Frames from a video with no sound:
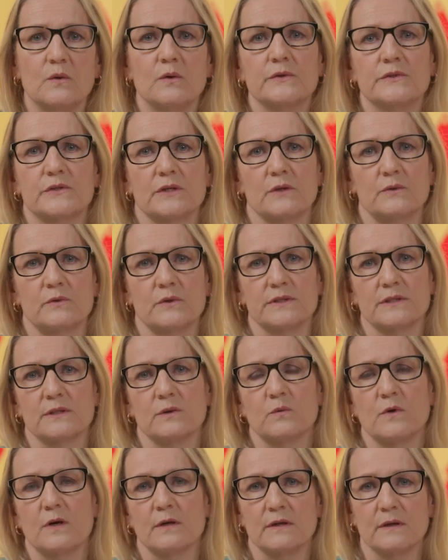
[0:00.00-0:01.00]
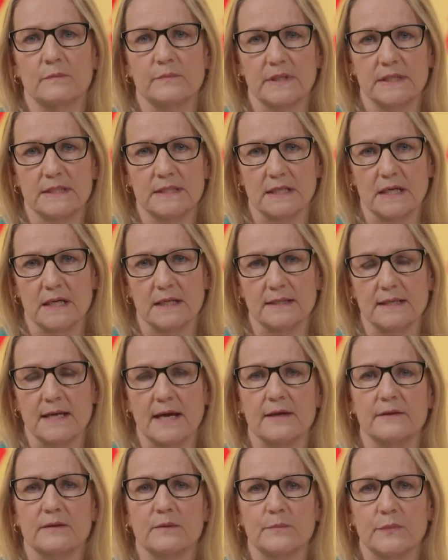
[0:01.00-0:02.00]
also looks at what can be done
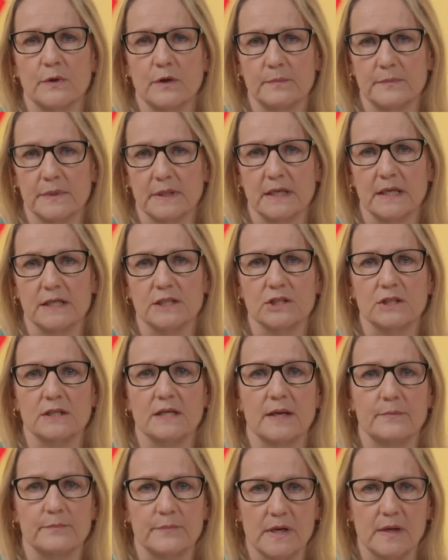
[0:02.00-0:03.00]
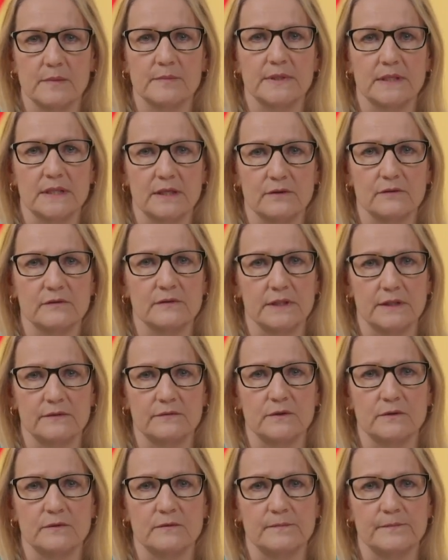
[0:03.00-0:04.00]
at the population and public health level.